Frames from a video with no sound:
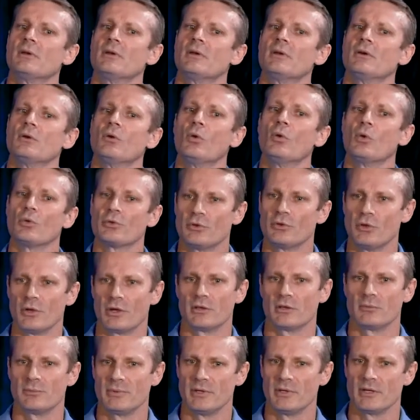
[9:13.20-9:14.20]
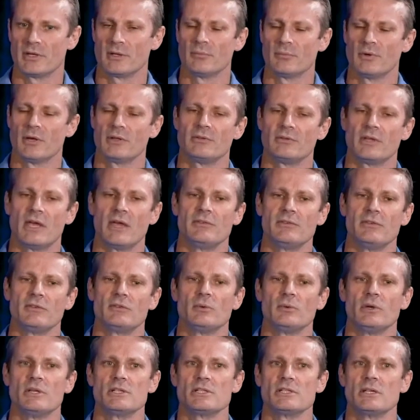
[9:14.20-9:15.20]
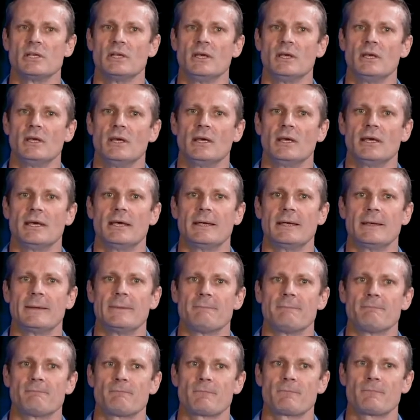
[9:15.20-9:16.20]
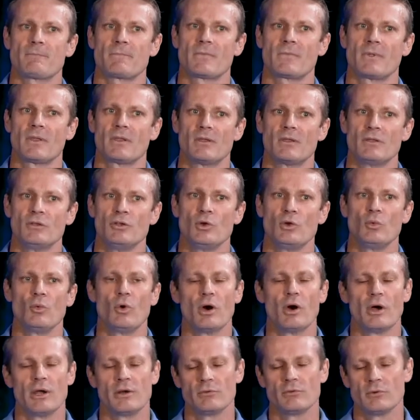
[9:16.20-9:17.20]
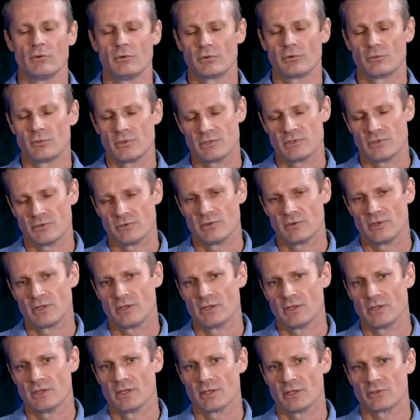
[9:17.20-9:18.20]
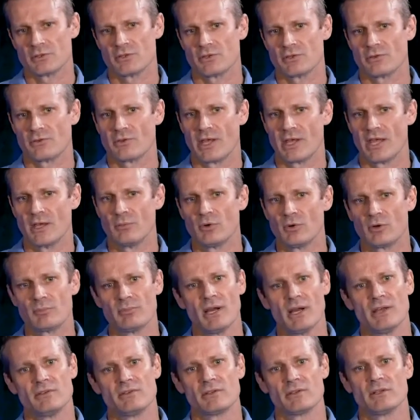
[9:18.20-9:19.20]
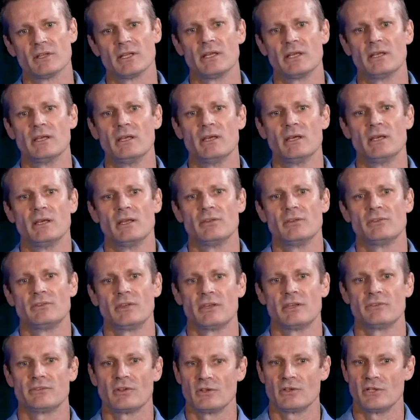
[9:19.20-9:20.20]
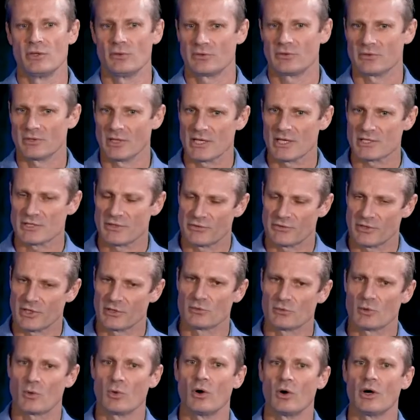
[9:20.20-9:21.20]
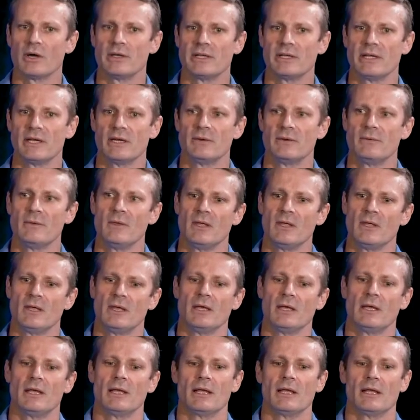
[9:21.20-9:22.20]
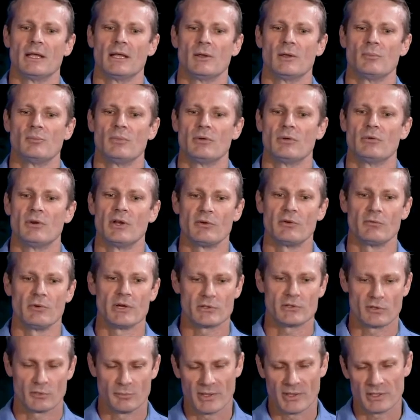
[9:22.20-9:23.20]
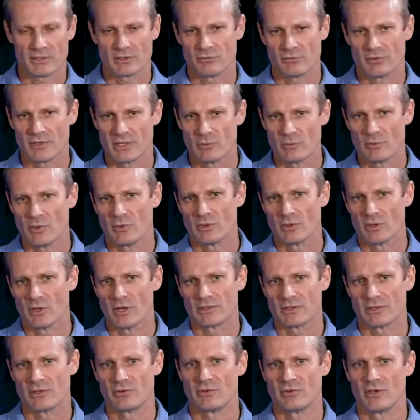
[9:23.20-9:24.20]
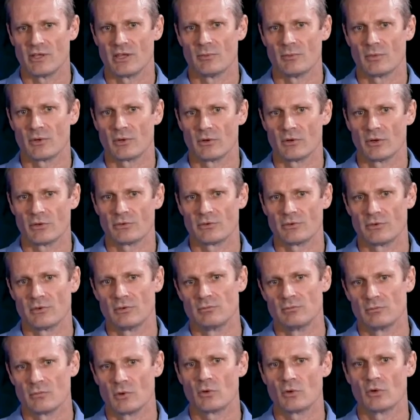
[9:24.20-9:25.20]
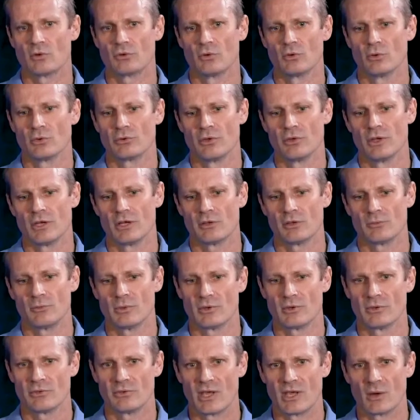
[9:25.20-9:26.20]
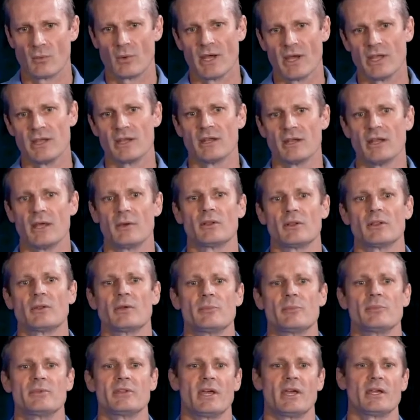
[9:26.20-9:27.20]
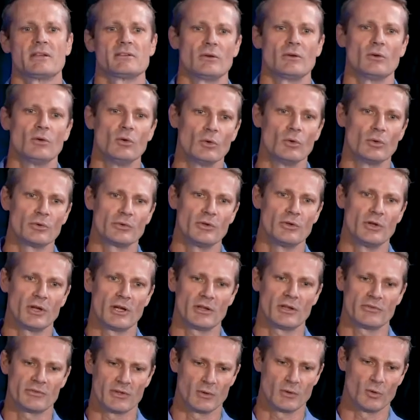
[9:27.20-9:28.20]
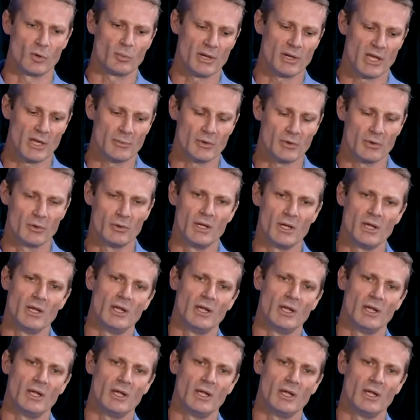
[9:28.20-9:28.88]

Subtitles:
all circuits protected by a safety switch. The new wiring rules, which is the electrician's handbook basically, says on new installations as required now. But retrospectively, we would like to see them across all circuits, because that way you can adequately protect all circuits and all people,